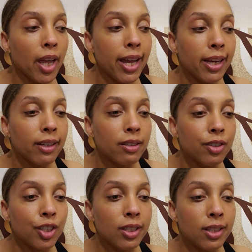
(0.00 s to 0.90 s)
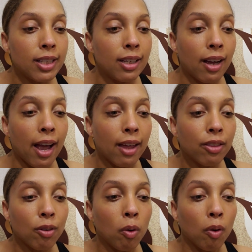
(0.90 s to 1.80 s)
And just the
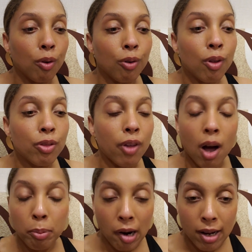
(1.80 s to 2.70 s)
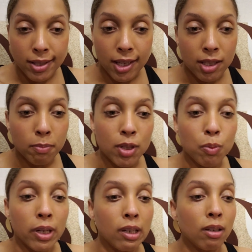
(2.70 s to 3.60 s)
ethical thought process
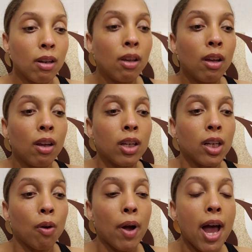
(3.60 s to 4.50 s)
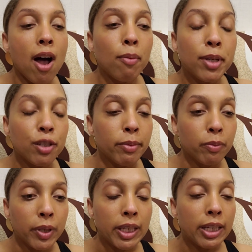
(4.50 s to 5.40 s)
between, you know, how much
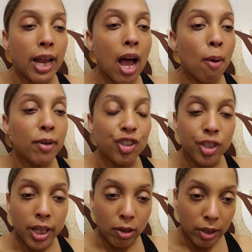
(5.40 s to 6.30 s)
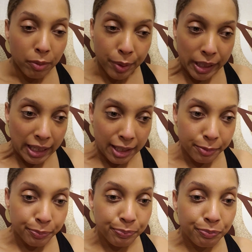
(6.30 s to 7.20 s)
meat we eat, how much dairy we
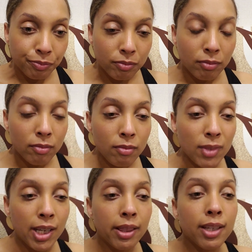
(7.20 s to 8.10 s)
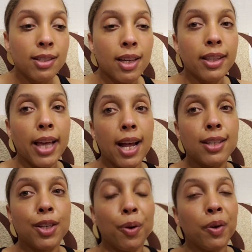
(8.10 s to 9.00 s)
eat, and things like
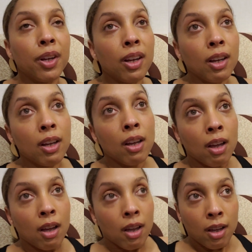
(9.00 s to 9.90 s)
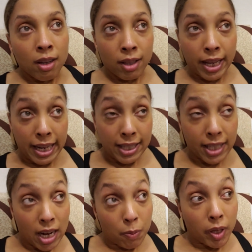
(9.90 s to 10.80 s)
that. So like I
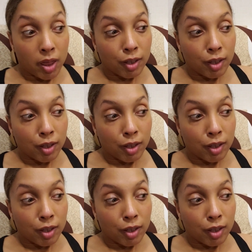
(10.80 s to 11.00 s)
said, I went